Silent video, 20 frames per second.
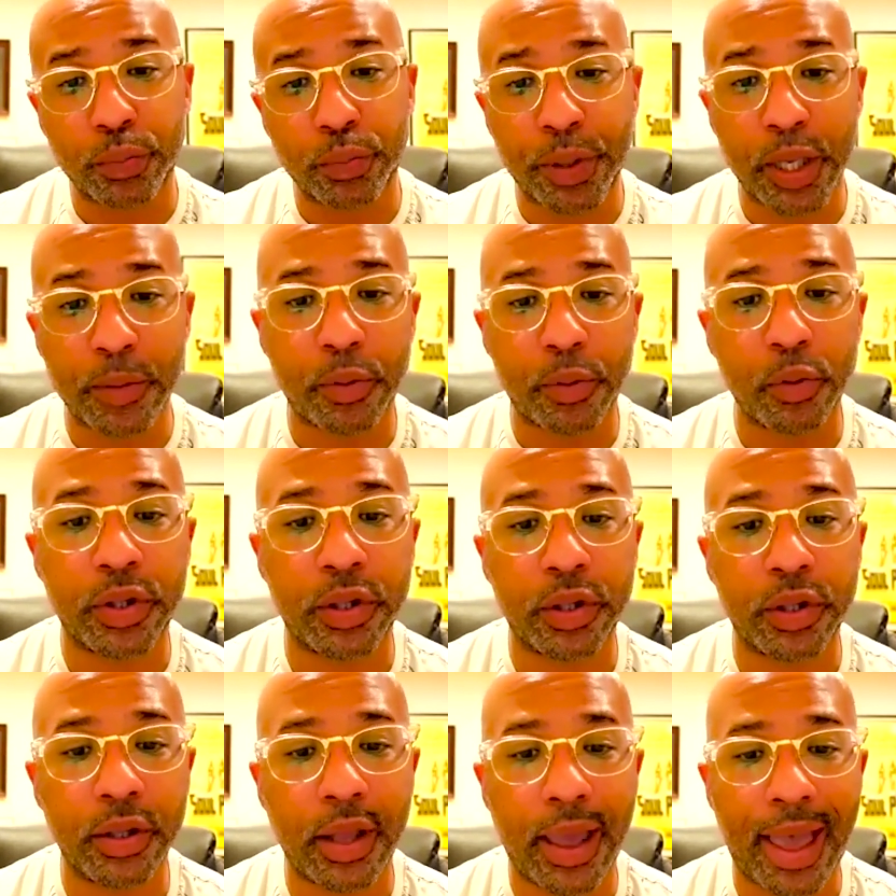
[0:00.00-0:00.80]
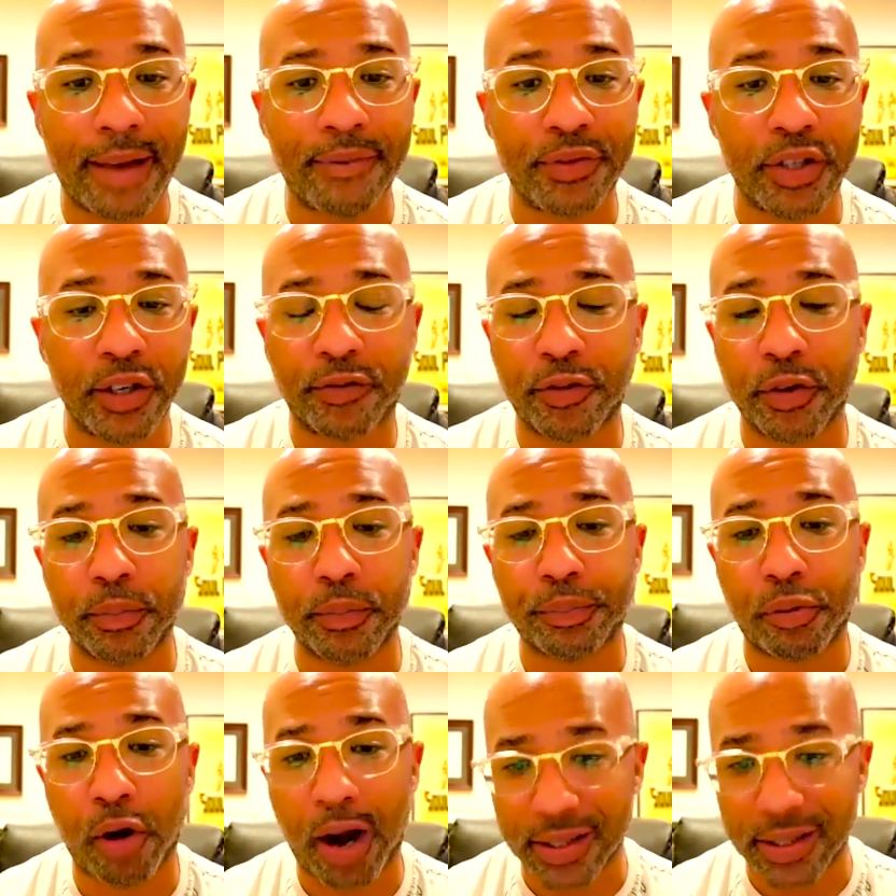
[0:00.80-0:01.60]
People have different
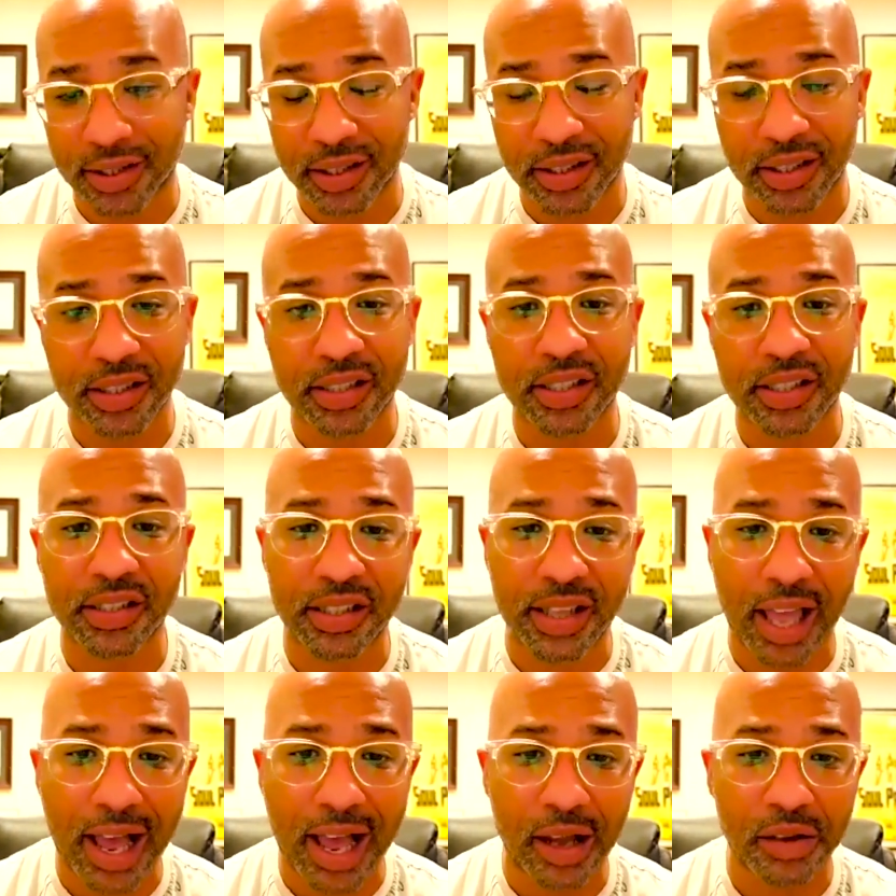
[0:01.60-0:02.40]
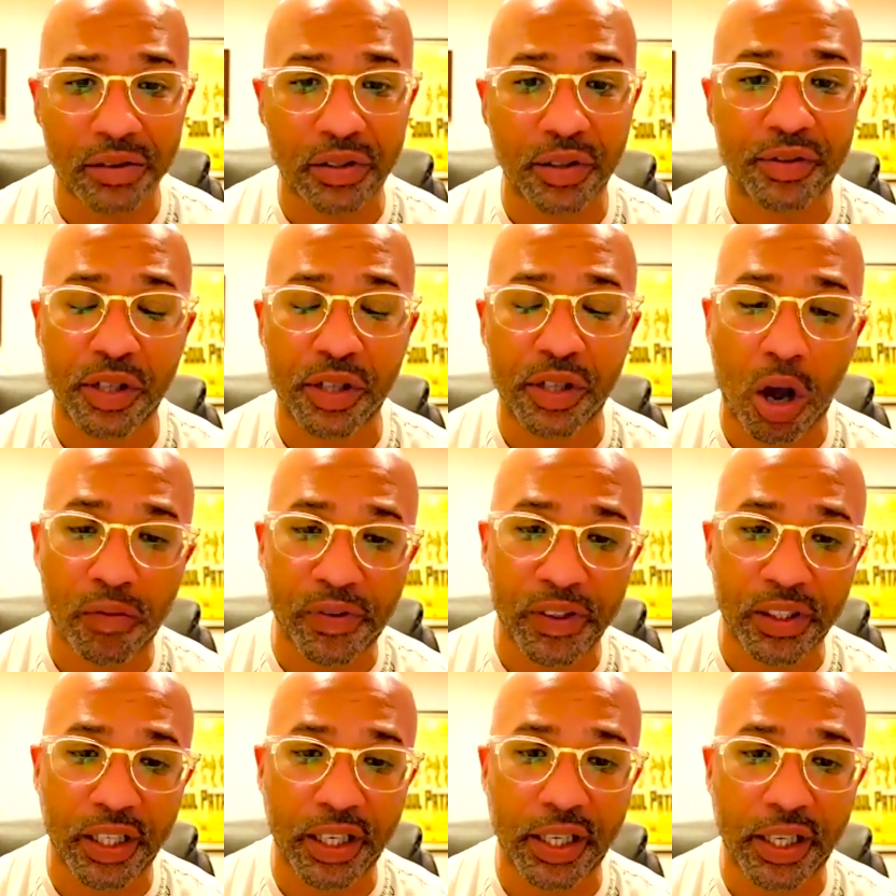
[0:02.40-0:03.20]
processes and styles of
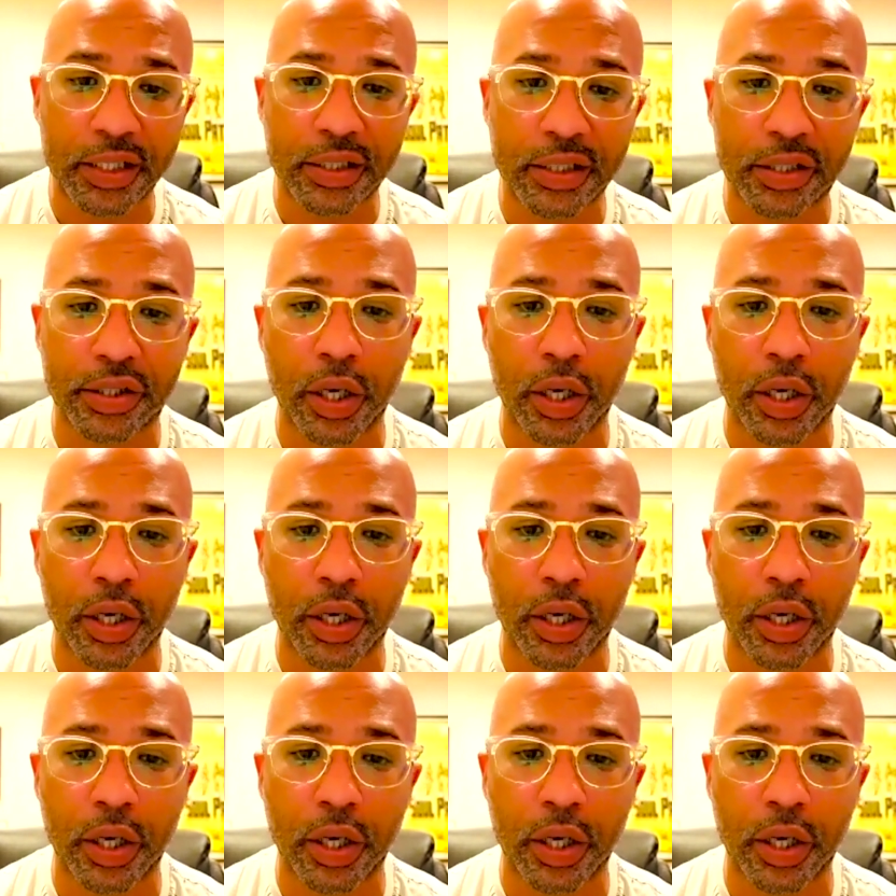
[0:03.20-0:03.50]
solving things.